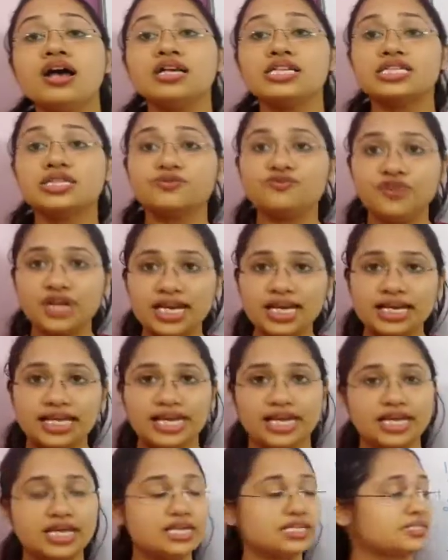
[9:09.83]

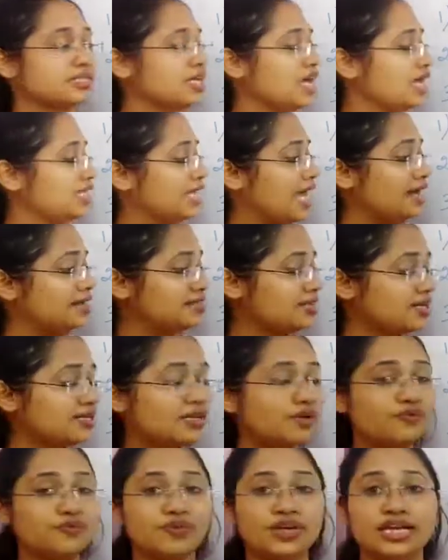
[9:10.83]
feelings, that
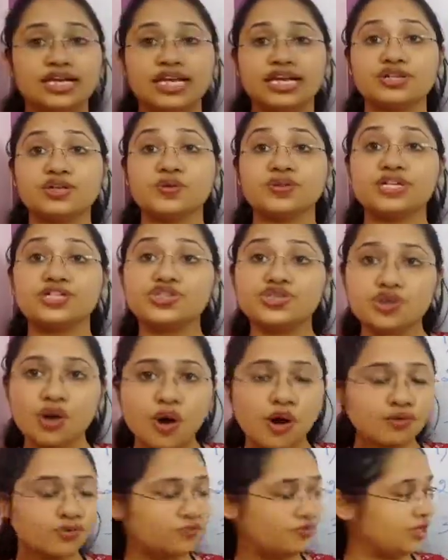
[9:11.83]
sudden feeling or the
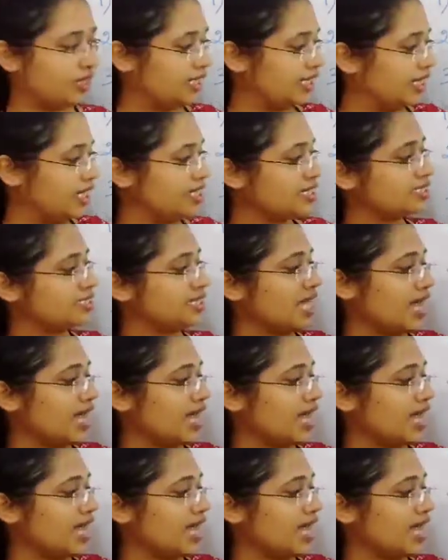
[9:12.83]
strong feelings,